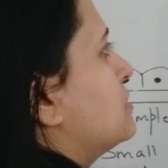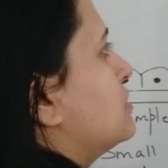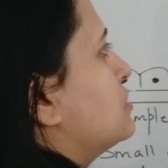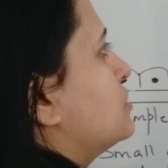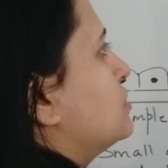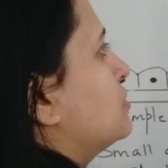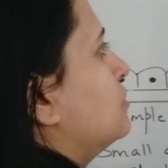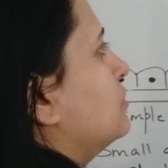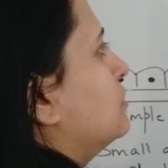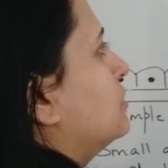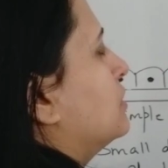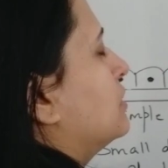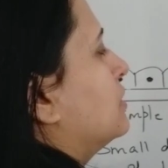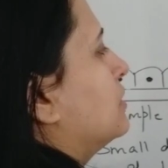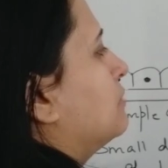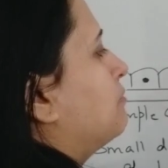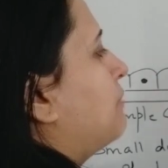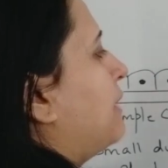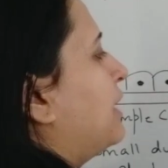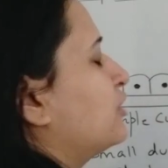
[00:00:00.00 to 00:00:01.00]
So
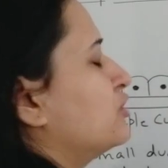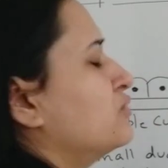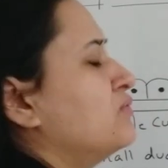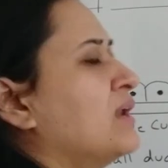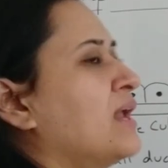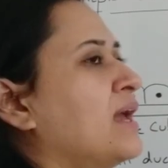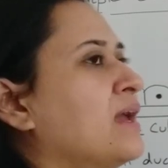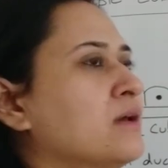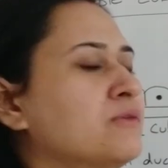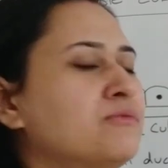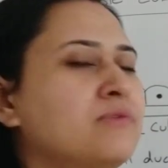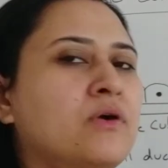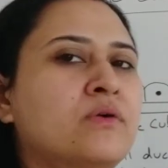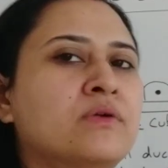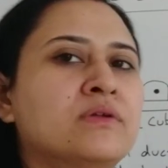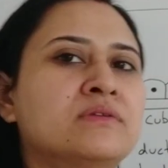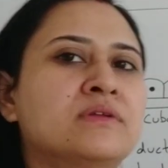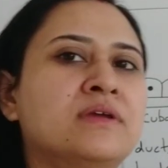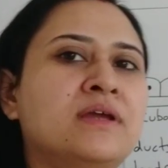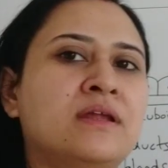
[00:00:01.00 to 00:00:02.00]
microvilli are
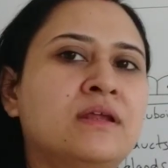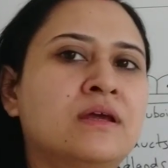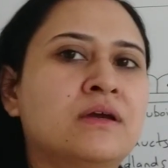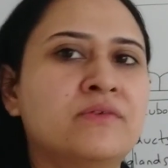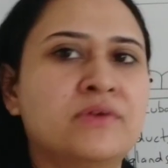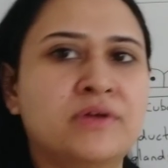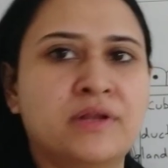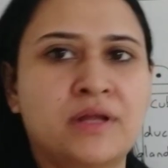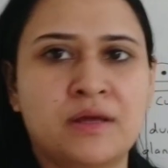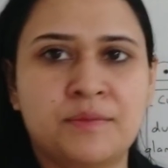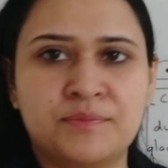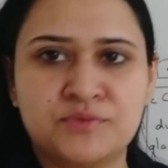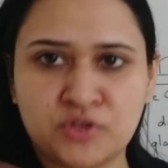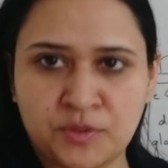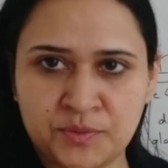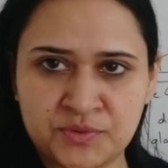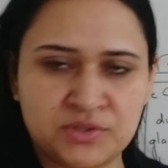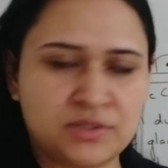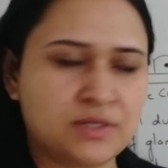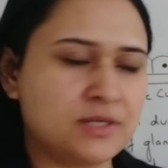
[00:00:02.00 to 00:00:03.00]
found in the area where
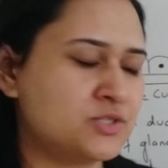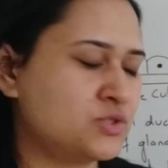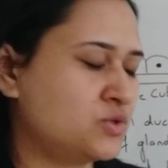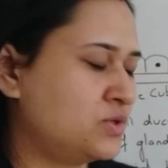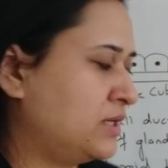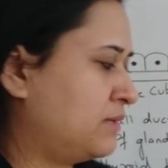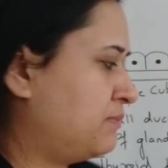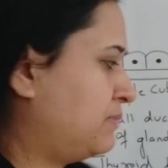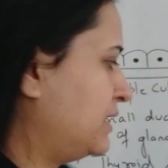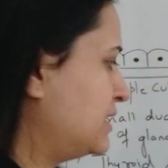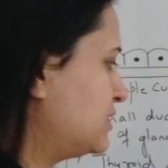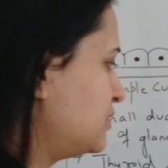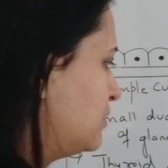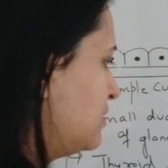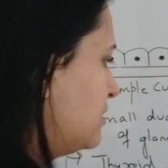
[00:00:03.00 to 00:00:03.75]
absorption has to take place.